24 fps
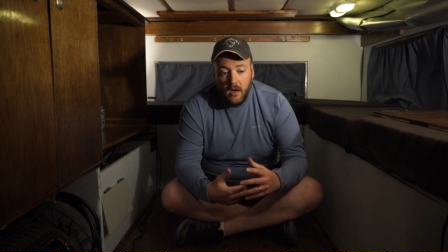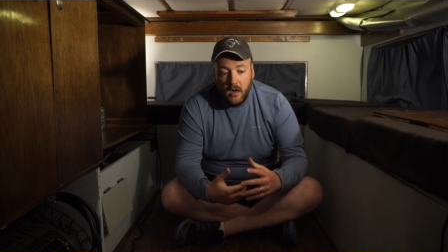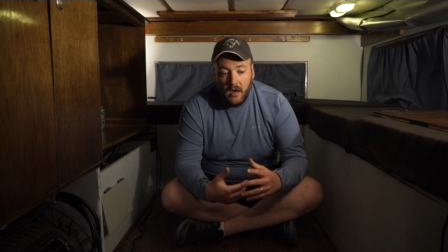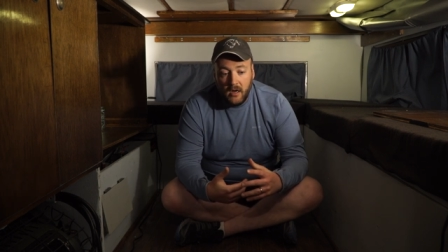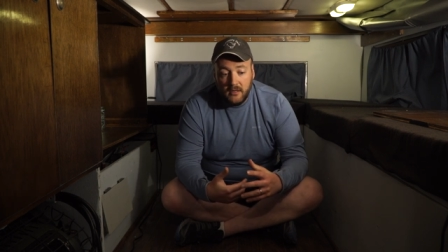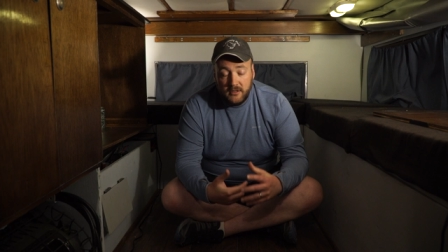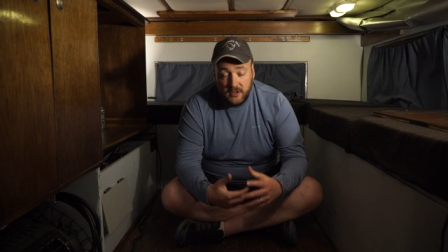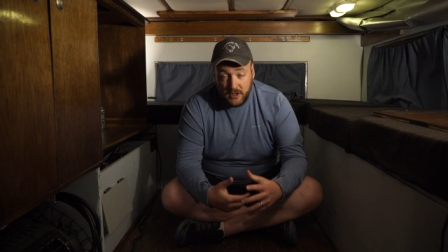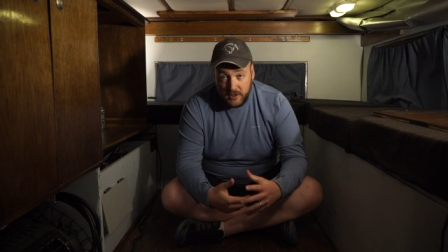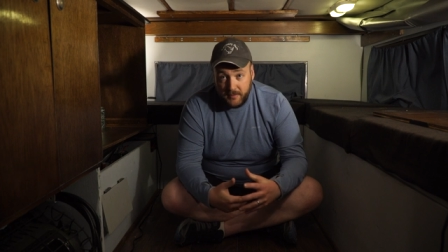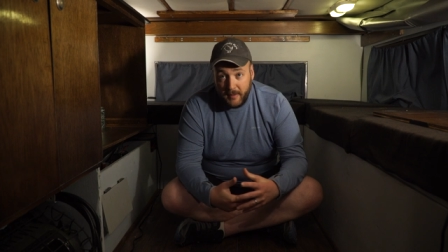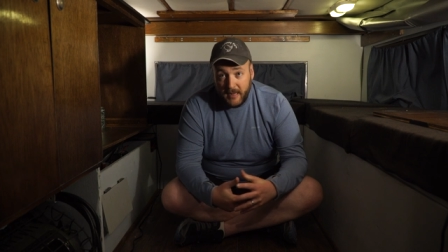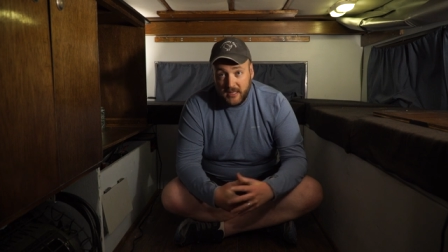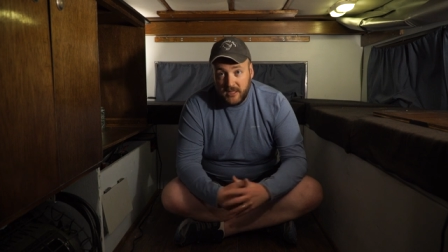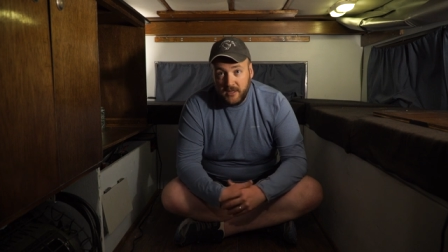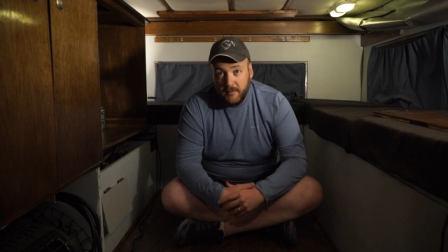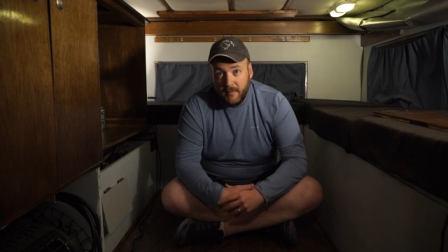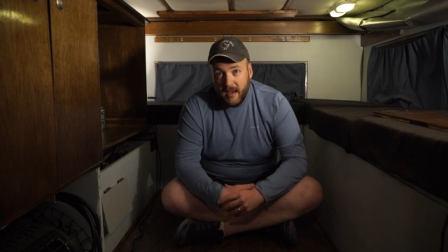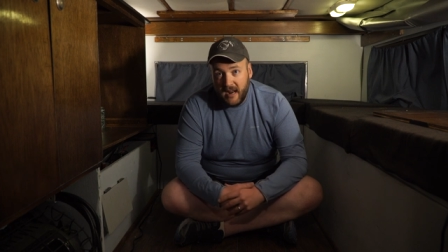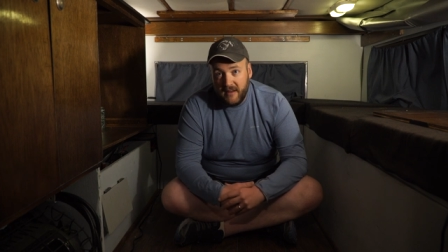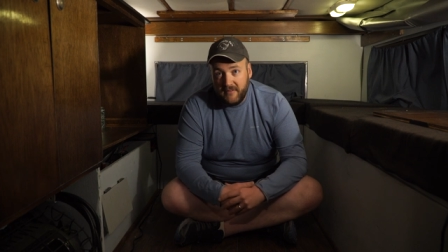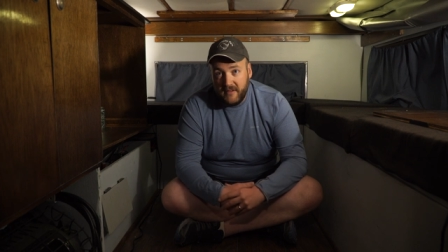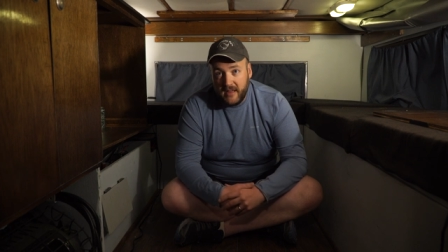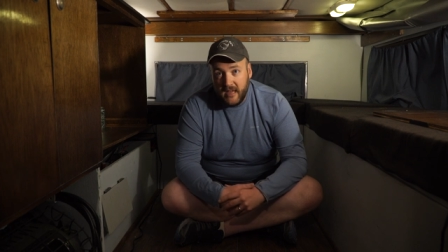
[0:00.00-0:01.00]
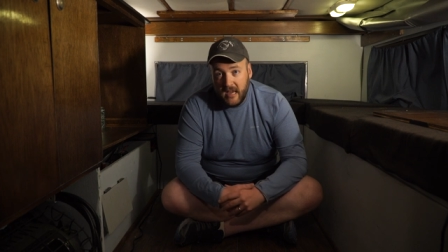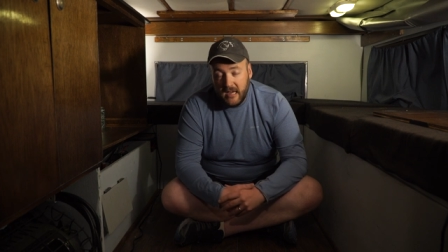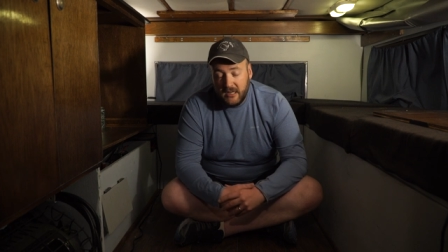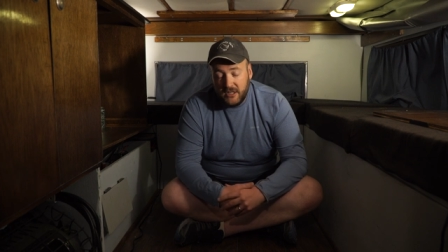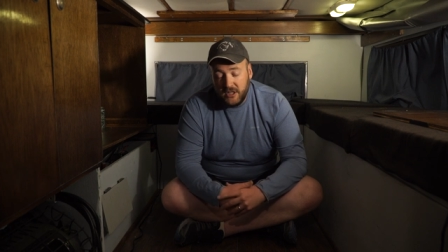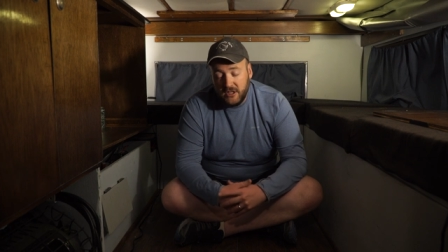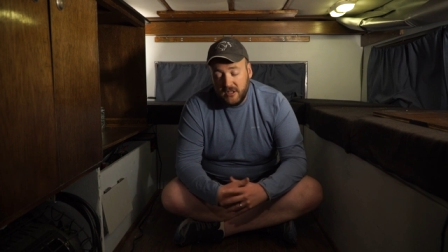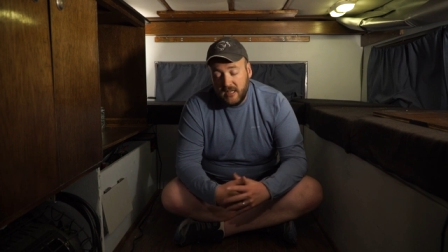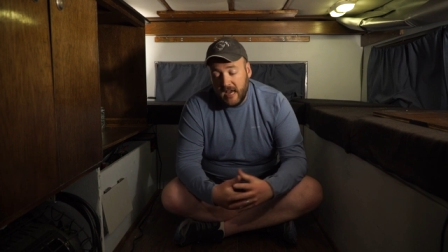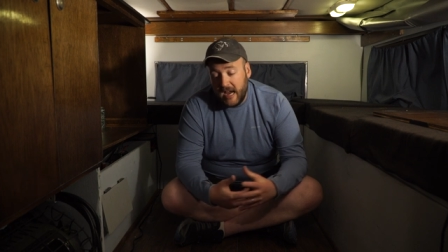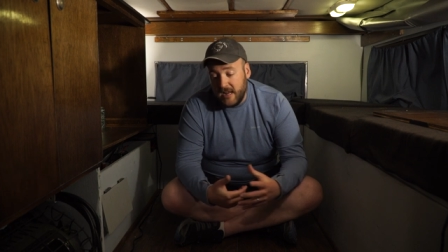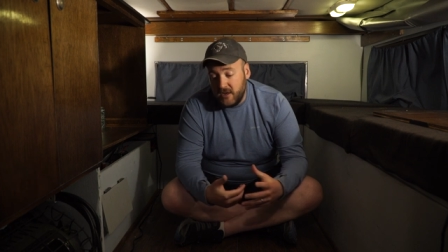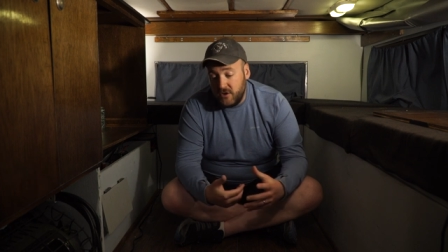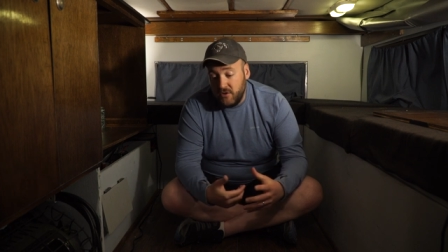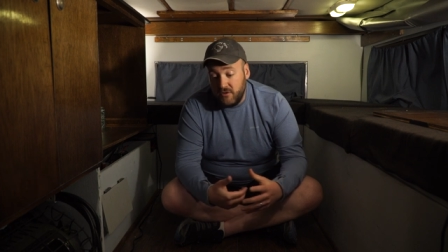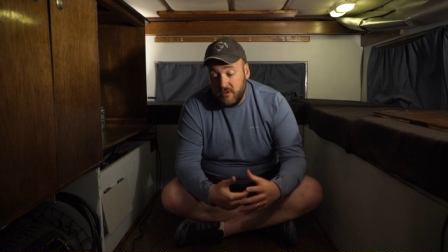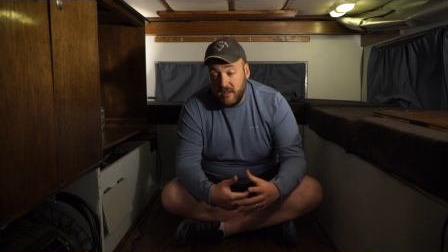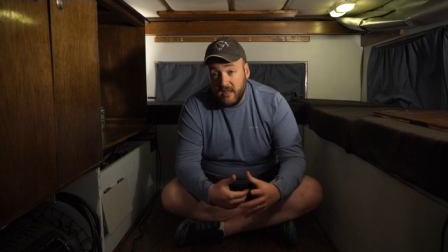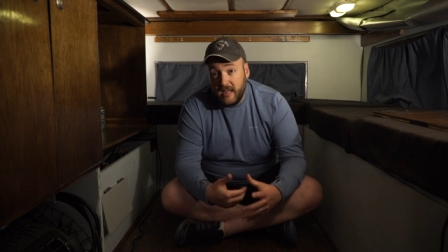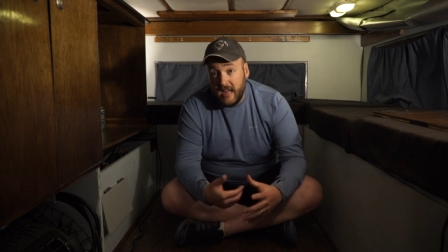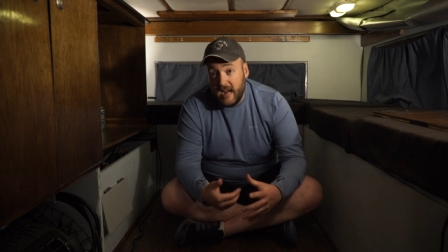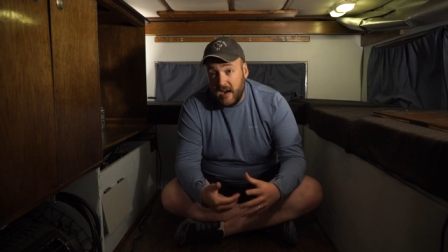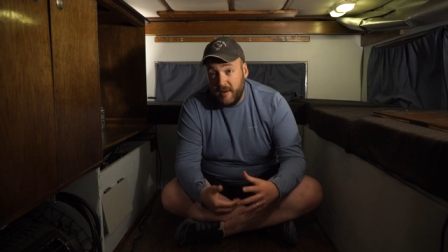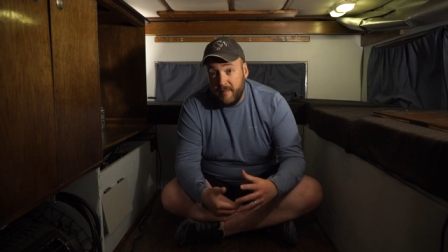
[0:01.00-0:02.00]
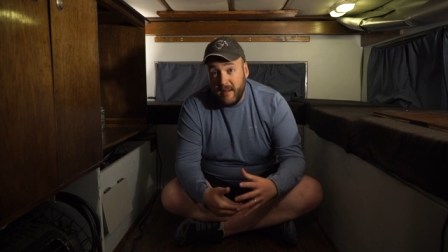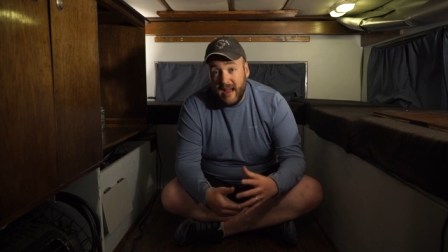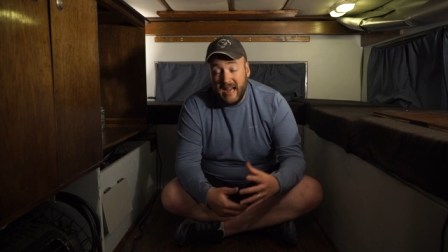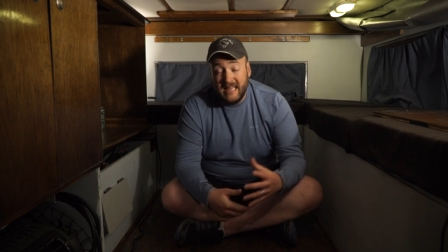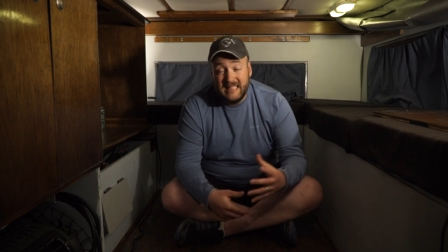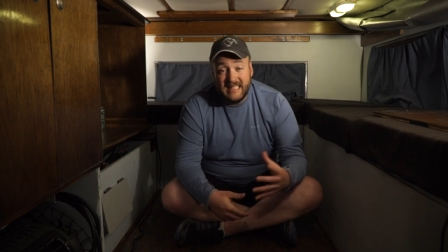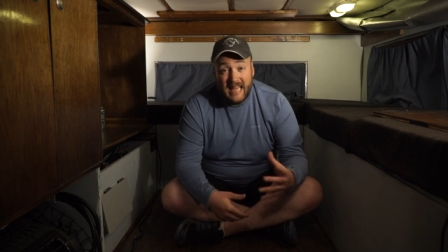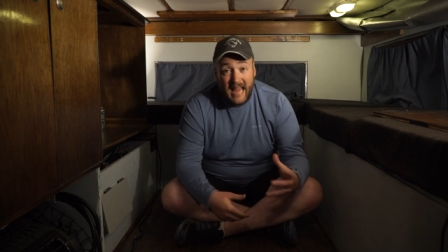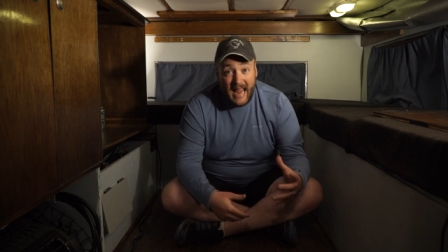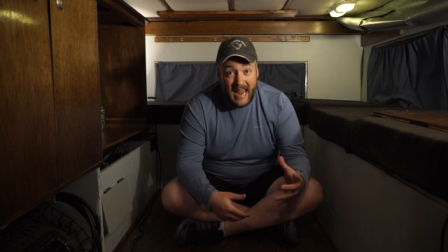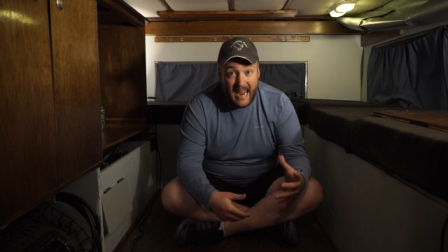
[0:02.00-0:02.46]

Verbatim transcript: uh, suspension modifications. I do think airbags